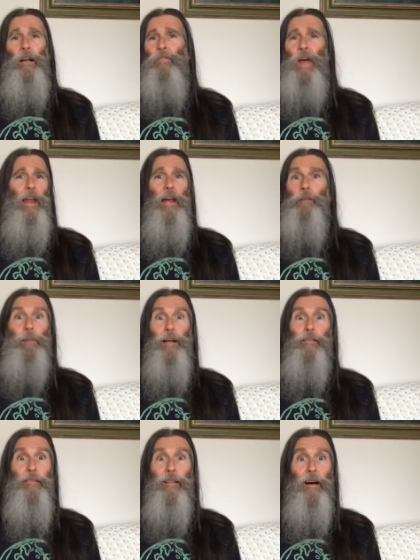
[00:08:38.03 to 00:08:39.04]
That ain't my
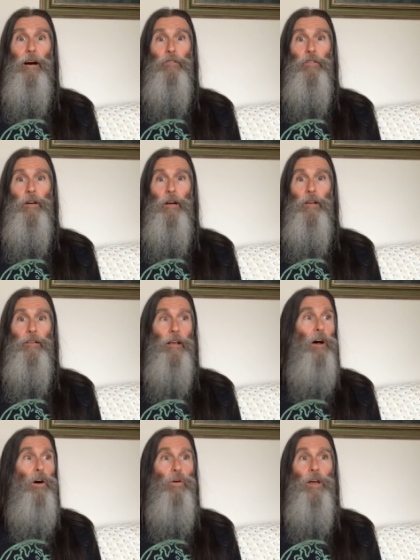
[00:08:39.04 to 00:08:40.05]
stuff.
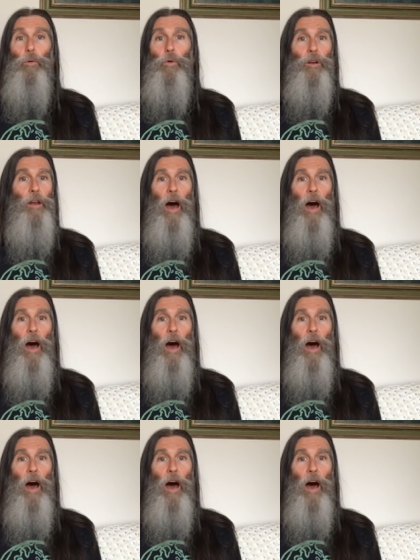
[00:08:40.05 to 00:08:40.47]
So it would